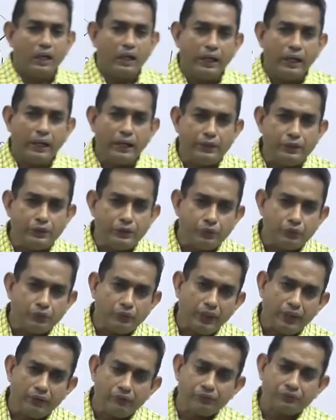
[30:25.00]
And you
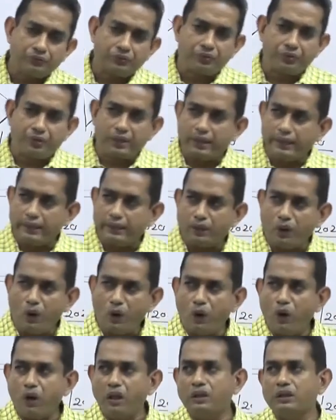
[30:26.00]
have tried
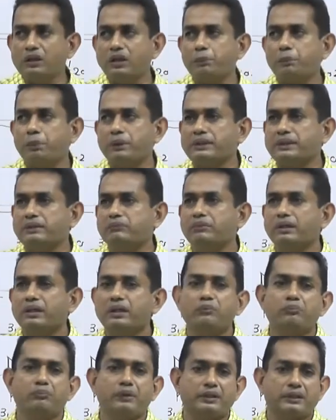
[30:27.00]
all the
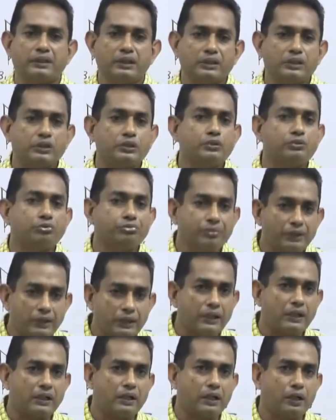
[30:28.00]
possible methods to
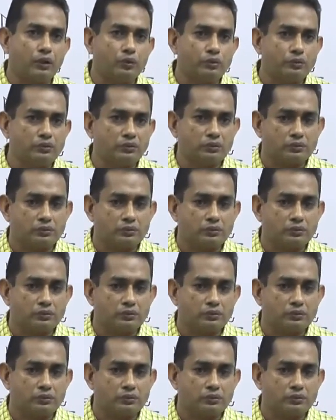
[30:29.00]
figure out